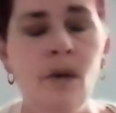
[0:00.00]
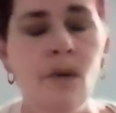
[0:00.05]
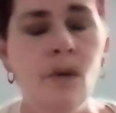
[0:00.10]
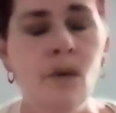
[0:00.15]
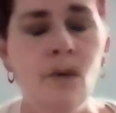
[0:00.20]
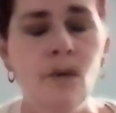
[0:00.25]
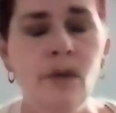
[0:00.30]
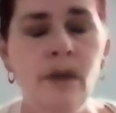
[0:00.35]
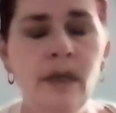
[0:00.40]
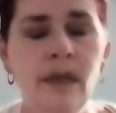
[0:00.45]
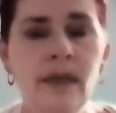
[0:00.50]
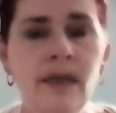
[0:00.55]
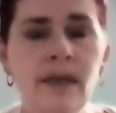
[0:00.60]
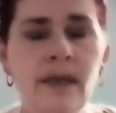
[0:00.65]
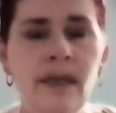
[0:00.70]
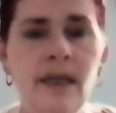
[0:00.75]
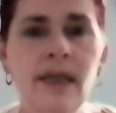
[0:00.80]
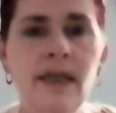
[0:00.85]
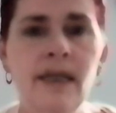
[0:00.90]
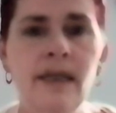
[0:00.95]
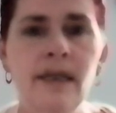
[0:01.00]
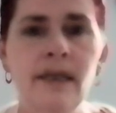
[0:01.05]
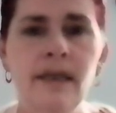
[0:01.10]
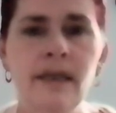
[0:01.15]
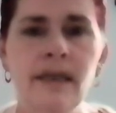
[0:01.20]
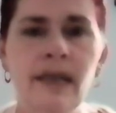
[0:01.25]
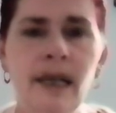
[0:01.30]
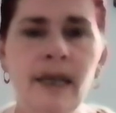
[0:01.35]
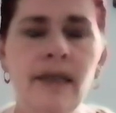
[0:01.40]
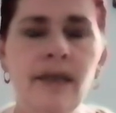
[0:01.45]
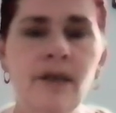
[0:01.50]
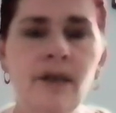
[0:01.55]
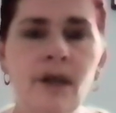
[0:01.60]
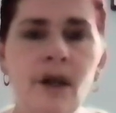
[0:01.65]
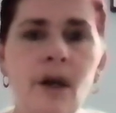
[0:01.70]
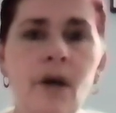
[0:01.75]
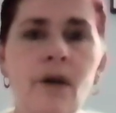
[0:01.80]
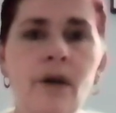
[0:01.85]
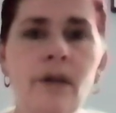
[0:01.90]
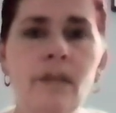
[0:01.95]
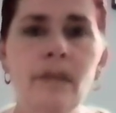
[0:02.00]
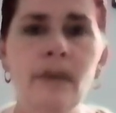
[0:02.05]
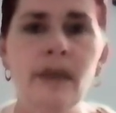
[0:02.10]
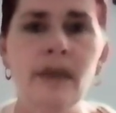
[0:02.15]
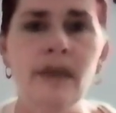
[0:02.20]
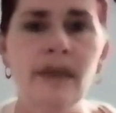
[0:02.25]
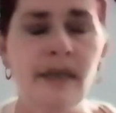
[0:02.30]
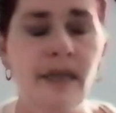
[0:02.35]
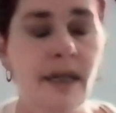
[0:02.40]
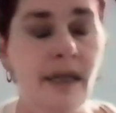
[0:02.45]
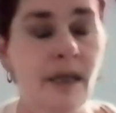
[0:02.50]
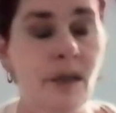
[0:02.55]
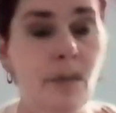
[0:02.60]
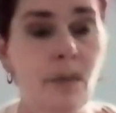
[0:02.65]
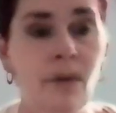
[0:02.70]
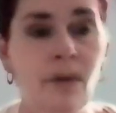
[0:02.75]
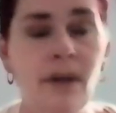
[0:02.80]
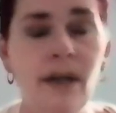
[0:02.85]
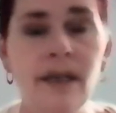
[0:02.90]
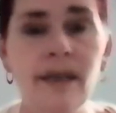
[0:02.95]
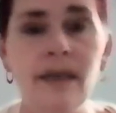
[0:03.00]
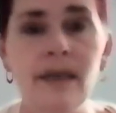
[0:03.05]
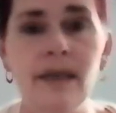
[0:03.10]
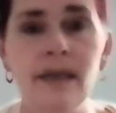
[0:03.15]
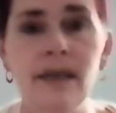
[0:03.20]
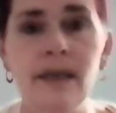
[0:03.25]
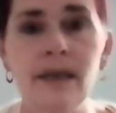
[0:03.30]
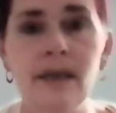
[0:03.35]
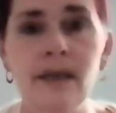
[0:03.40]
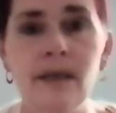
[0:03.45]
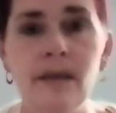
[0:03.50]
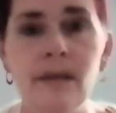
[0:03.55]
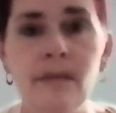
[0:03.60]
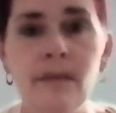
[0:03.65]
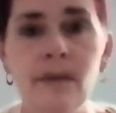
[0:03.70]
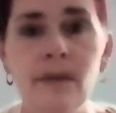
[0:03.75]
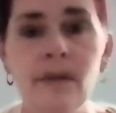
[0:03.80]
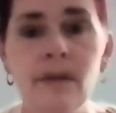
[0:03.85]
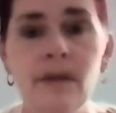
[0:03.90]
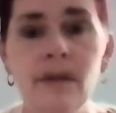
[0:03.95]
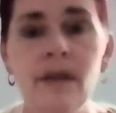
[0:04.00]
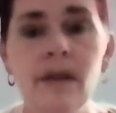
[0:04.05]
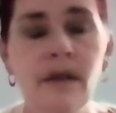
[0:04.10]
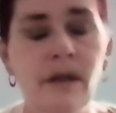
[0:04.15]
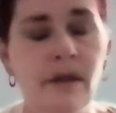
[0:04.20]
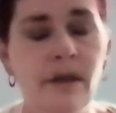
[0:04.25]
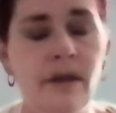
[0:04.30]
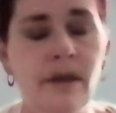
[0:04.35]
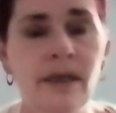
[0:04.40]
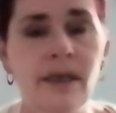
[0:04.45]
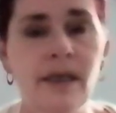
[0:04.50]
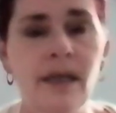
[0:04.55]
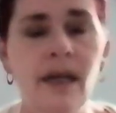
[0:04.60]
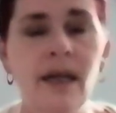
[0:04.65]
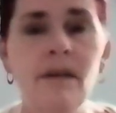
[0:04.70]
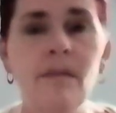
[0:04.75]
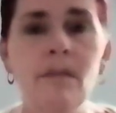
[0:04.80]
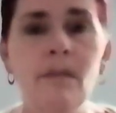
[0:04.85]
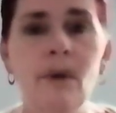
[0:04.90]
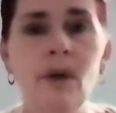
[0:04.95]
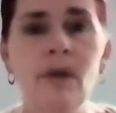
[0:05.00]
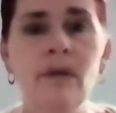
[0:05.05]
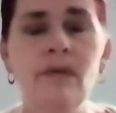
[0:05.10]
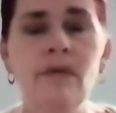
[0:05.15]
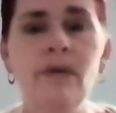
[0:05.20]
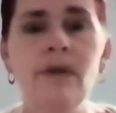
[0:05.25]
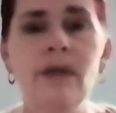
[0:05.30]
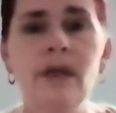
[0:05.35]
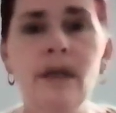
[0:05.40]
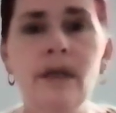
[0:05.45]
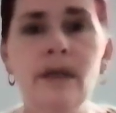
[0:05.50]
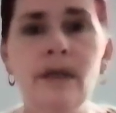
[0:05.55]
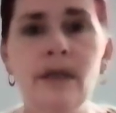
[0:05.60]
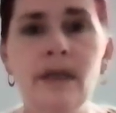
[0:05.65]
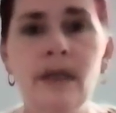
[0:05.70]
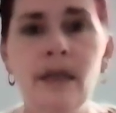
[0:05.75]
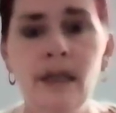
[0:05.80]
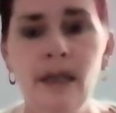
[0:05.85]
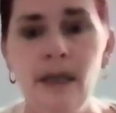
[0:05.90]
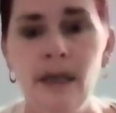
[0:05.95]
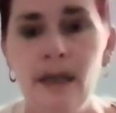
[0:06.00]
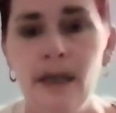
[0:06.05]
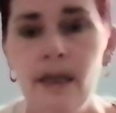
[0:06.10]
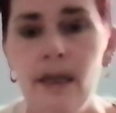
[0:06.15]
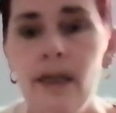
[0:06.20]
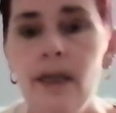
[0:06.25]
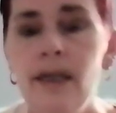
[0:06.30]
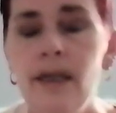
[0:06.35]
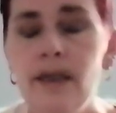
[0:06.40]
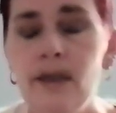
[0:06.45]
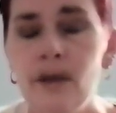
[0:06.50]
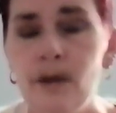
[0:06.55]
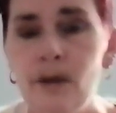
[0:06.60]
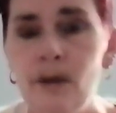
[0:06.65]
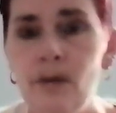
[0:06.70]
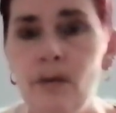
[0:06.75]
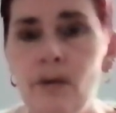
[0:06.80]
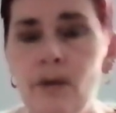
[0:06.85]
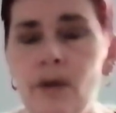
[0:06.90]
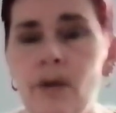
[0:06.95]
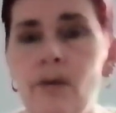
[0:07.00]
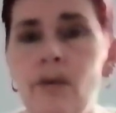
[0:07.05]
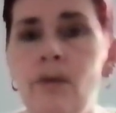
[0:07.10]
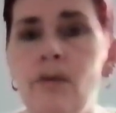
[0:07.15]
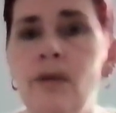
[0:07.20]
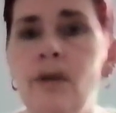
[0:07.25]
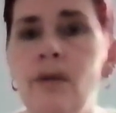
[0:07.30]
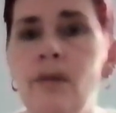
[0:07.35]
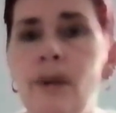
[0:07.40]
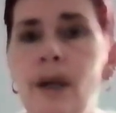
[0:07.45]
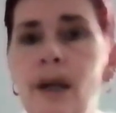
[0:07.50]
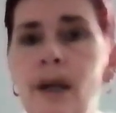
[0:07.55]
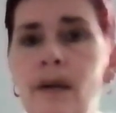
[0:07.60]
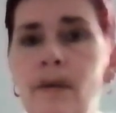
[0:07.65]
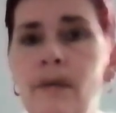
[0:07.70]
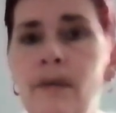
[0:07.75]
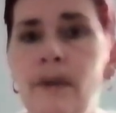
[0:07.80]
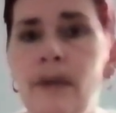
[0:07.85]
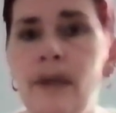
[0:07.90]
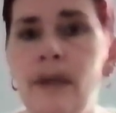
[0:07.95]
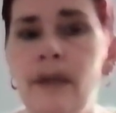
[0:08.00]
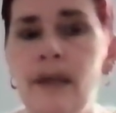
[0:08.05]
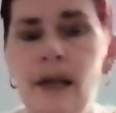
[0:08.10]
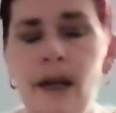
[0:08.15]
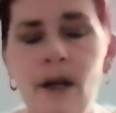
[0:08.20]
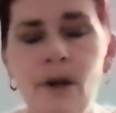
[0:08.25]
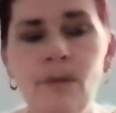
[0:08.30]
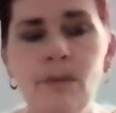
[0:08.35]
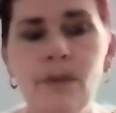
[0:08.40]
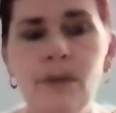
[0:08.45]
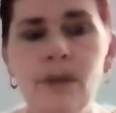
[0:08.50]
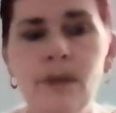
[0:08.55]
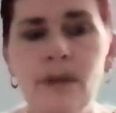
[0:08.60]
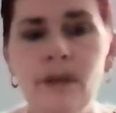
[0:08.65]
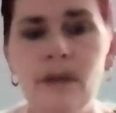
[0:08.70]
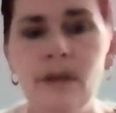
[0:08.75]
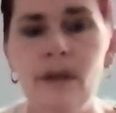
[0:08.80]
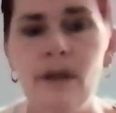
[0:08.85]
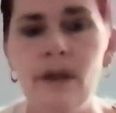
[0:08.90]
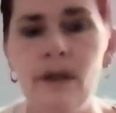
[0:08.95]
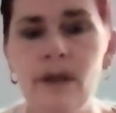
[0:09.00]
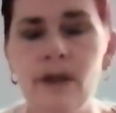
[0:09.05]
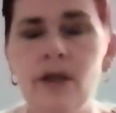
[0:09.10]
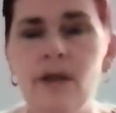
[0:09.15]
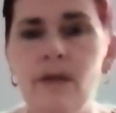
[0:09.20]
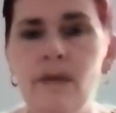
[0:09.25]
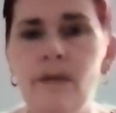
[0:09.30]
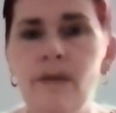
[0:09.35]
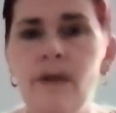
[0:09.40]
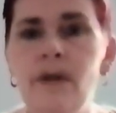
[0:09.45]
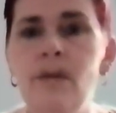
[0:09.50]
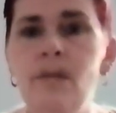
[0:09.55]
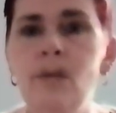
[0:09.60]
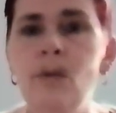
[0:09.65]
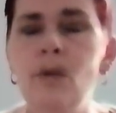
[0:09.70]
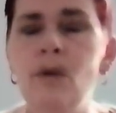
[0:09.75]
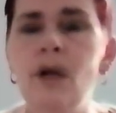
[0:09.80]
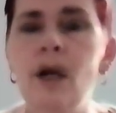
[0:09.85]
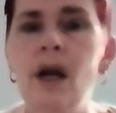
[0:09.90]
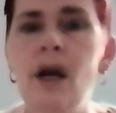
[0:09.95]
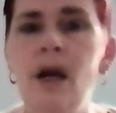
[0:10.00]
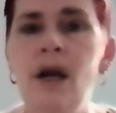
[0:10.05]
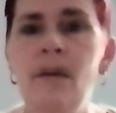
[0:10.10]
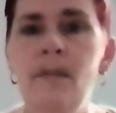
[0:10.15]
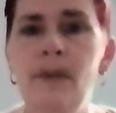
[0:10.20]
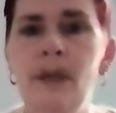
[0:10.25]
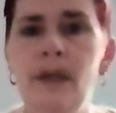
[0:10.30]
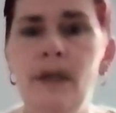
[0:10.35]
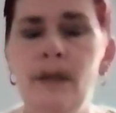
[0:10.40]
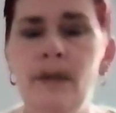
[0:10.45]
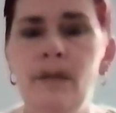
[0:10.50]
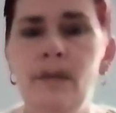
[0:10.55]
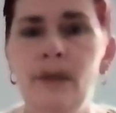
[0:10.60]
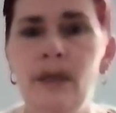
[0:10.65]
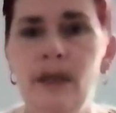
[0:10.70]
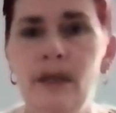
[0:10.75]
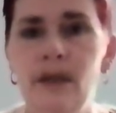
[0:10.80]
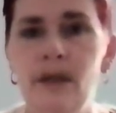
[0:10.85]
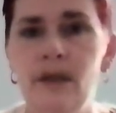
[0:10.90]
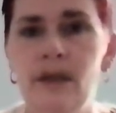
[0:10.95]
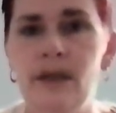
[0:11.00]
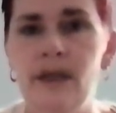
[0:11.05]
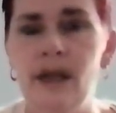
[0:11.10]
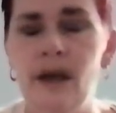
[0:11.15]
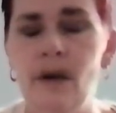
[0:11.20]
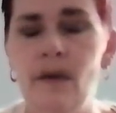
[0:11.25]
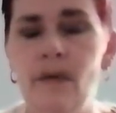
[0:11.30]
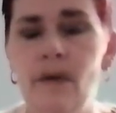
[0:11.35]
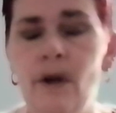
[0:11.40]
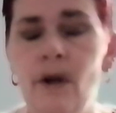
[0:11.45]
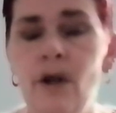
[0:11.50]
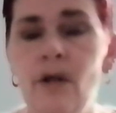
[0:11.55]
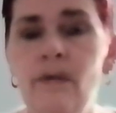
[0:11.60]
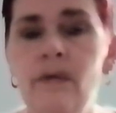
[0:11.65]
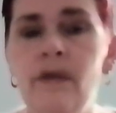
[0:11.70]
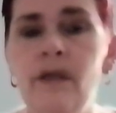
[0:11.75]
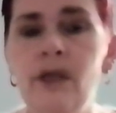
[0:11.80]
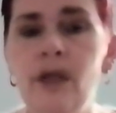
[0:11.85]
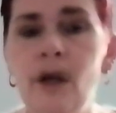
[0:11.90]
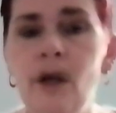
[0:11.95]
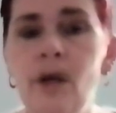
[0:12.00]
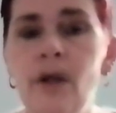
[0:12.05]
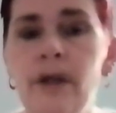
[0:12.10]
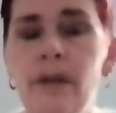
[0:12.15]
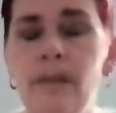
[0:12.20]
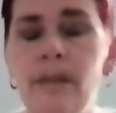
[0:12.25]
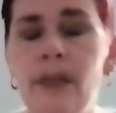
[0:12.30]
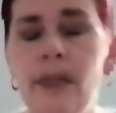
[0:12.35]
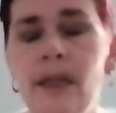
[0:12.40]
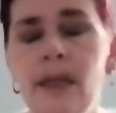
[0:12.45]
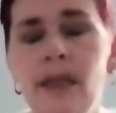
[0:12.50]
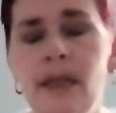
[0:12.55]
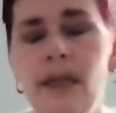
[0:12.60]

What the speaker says: All these things take time. It takes practice. But like I said, mindfulness is a good tool to have. It helps us to feel more calmer within ourselves over time.